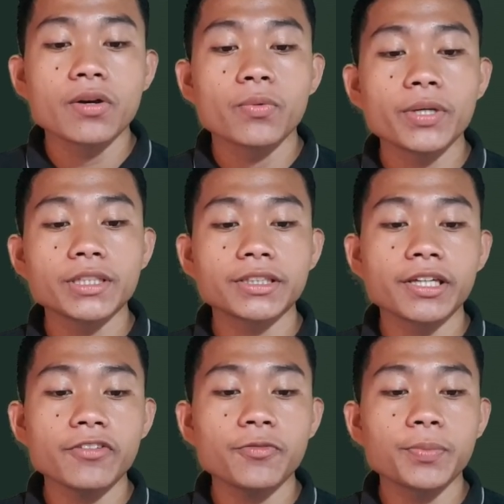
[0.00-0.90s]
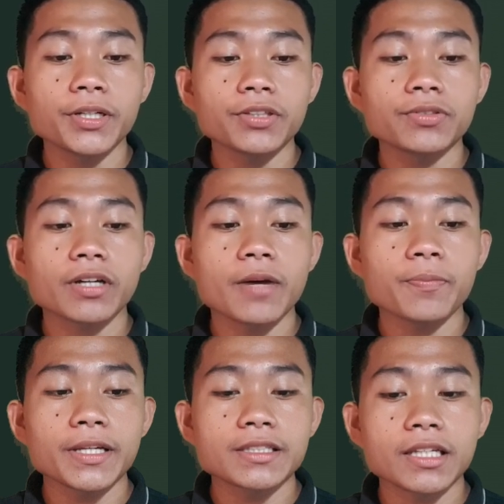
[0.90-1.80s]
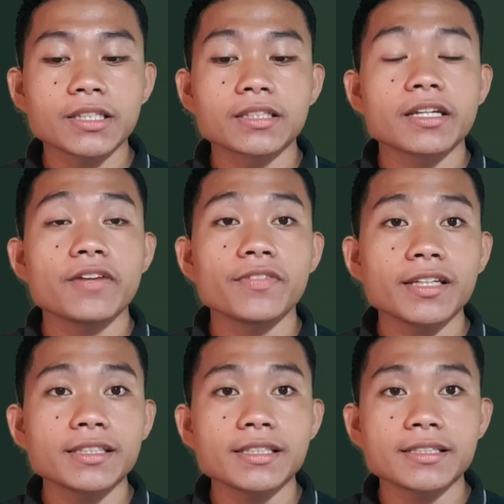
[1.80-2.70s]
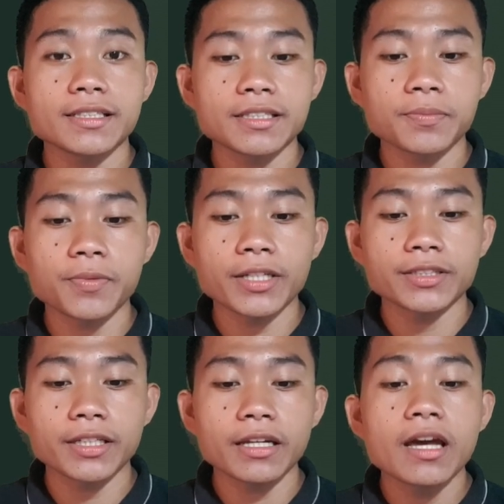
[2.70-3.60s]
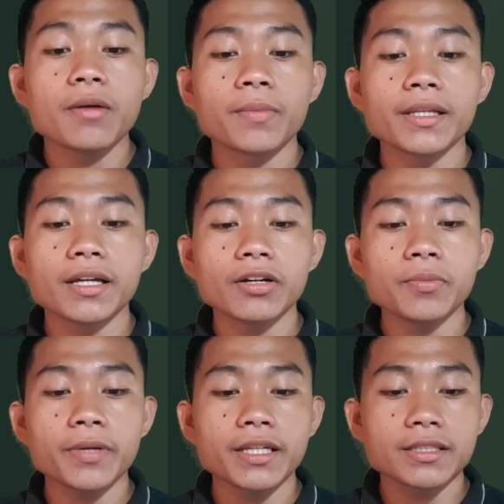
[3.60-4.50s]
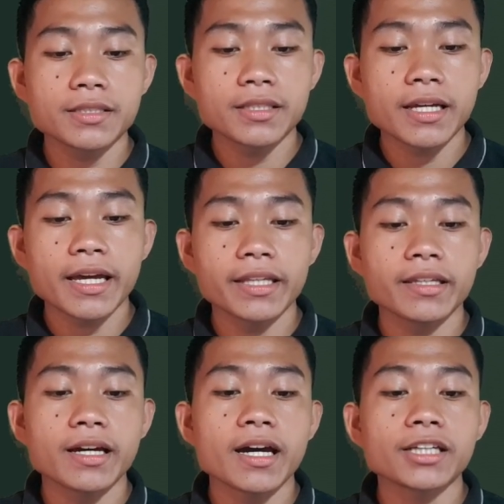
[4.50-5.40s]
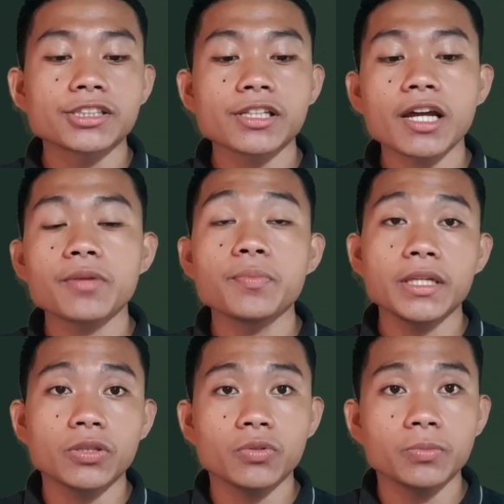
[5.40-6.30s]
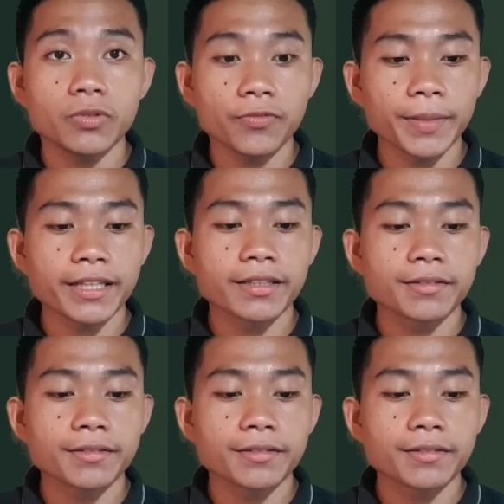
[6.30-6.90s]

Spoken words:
which gave birth to campaigns such as Everyday Sexism Project by Lara Bates and the #MeToo movement.